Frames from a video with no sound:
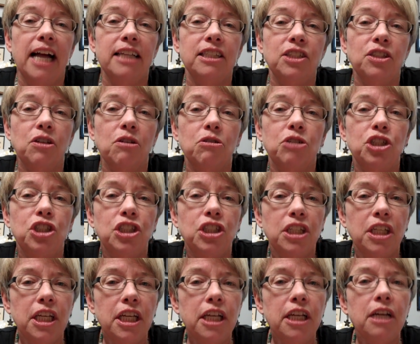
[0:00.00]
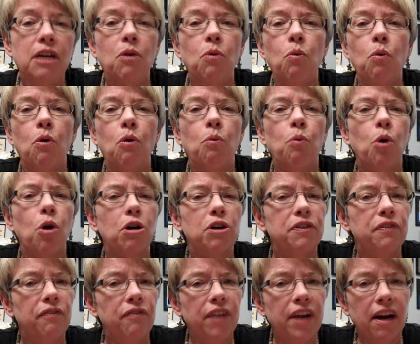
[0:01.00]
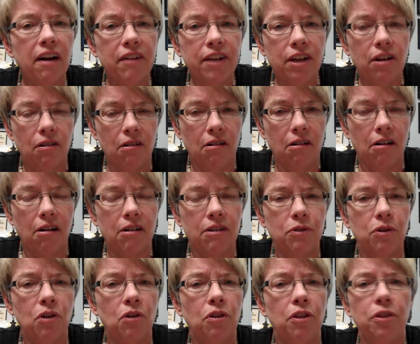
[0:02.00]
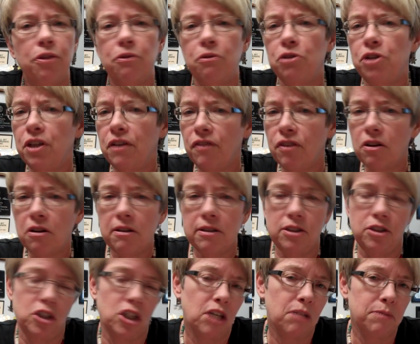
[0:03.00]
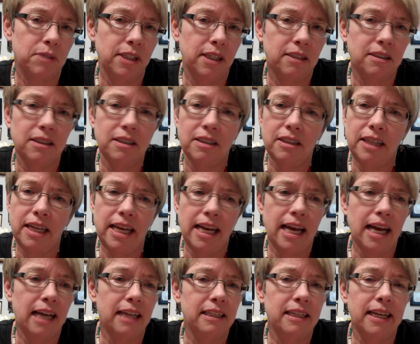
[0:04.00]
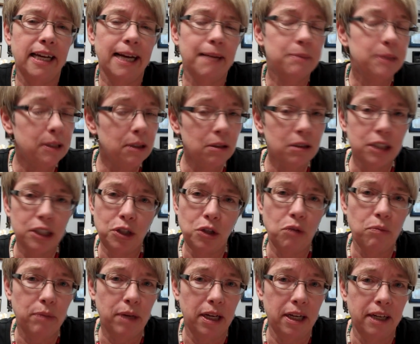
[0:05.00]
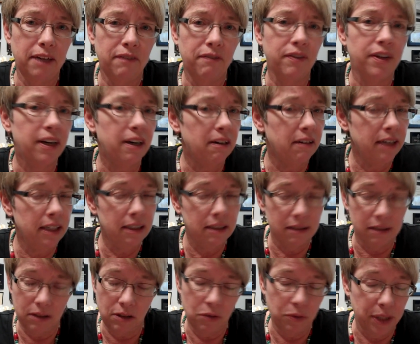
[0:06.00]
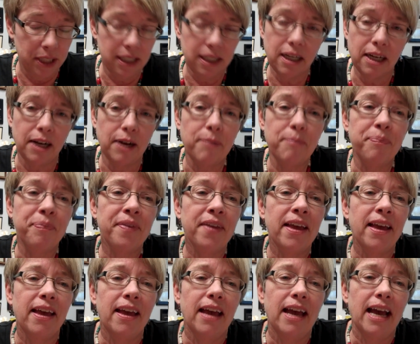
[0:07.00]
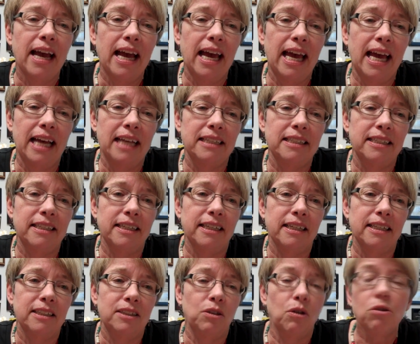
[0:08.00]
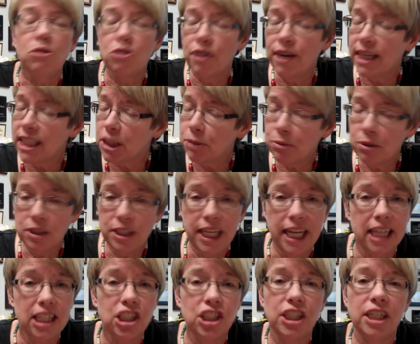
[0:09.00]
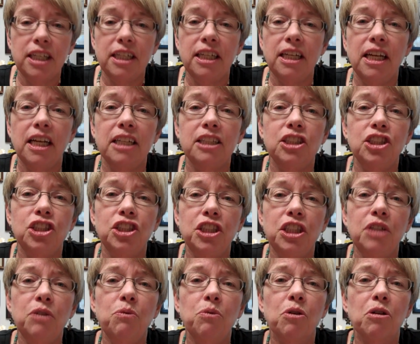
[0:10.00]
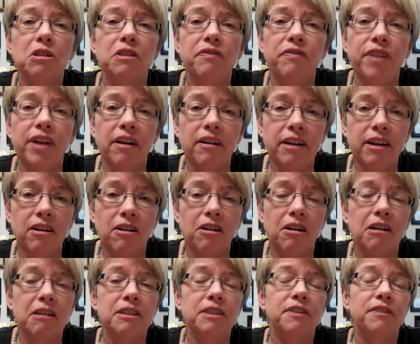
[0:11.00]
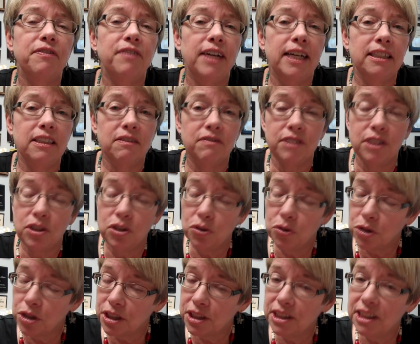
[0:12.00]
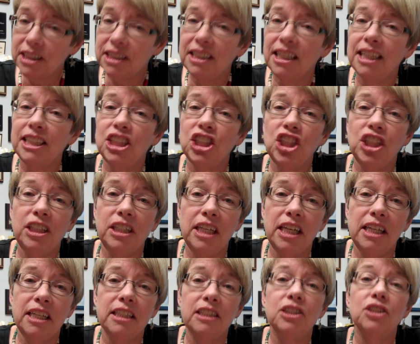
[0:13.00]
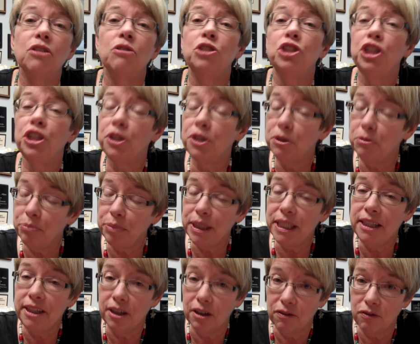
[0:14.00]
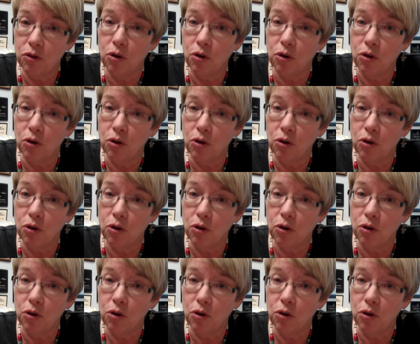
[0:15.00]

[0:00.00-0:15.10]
And so she worked very hard through difficult circumstances. They had absolutely no money, very low income, and no transportation. And she worked very hard to find the resources that she needed so she could be there